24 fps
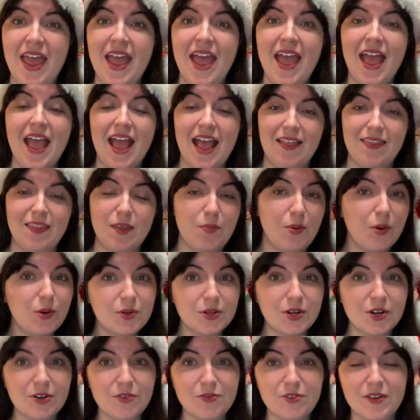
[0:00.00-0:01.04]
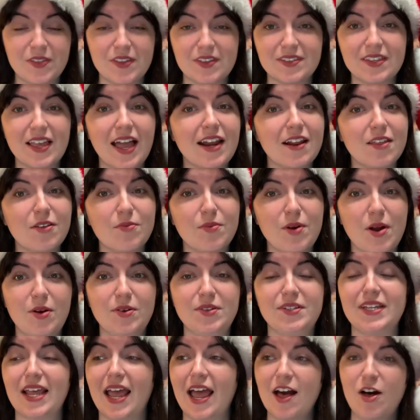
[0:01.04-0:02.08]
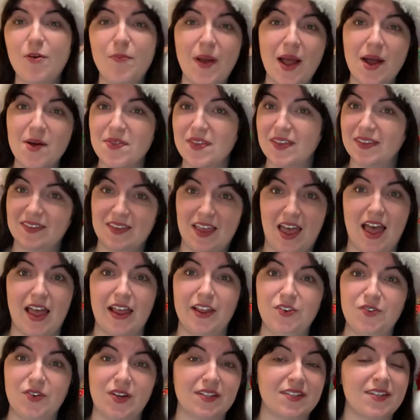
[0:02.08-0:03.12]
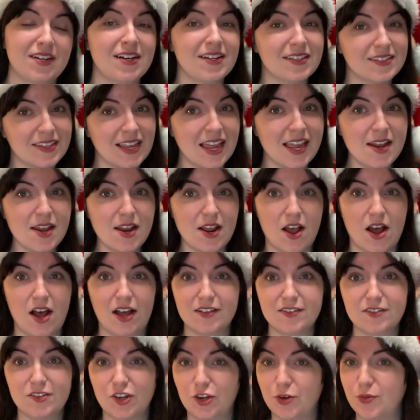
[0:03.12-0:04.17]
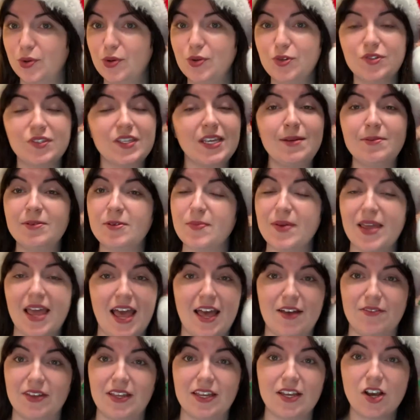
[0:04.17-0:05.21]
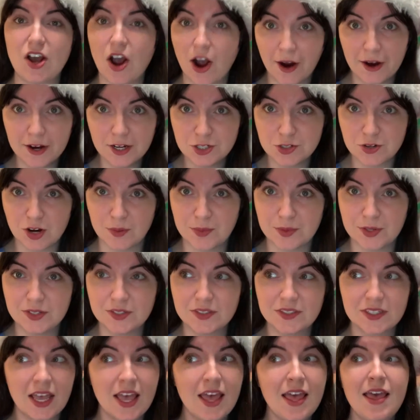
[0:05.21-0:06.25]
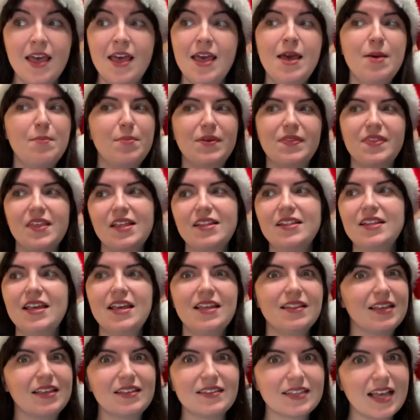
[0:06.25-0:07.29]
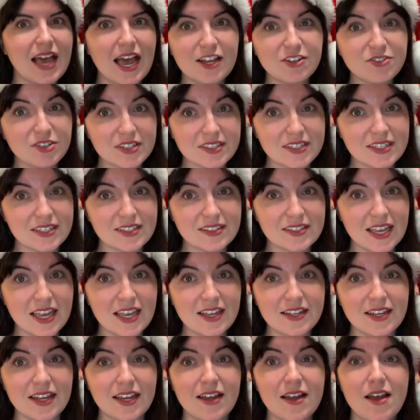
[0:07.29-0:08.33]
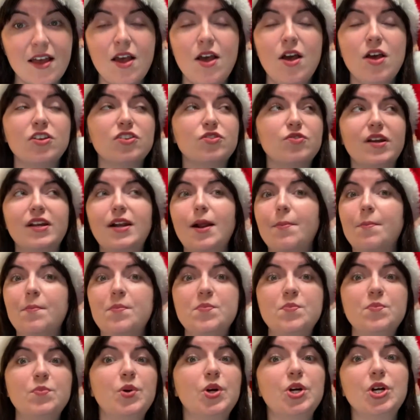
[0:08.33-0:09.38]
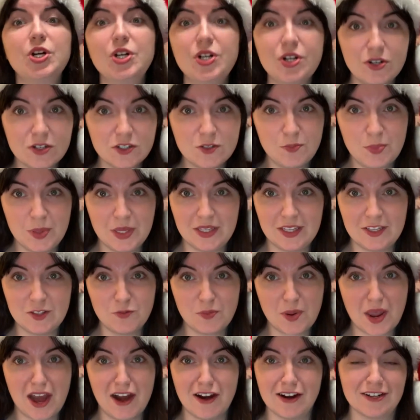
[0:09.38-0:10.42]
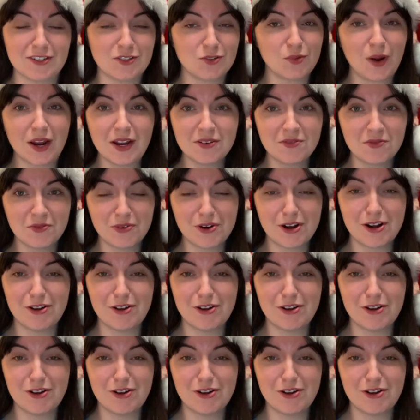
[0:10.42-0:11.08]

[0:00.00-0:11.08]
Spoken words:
And they pulled over on the side of the road to help out this guy dressed in a Santa costume who seemed to be having car troubles. But then this guy dressed as Santa straight up murders Billy's parents right in front of